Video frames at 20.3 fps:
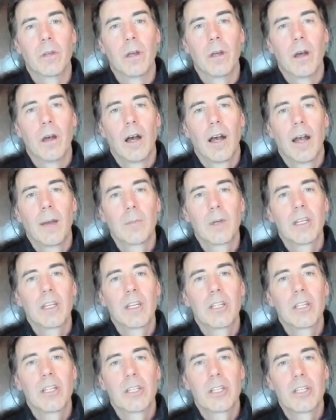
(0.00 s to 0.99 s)
I'm going to
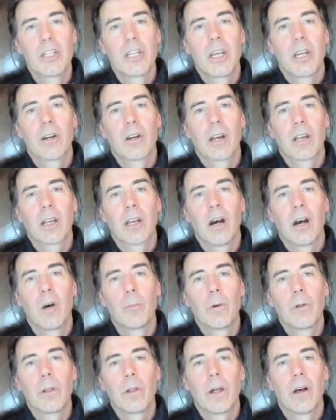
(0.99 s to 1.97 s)
just share a
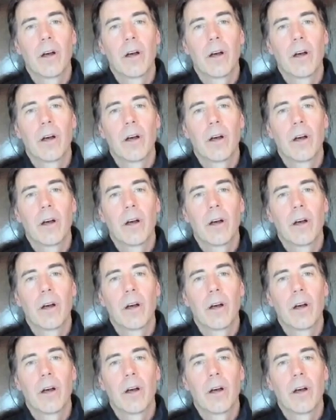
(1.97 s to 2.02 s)
couple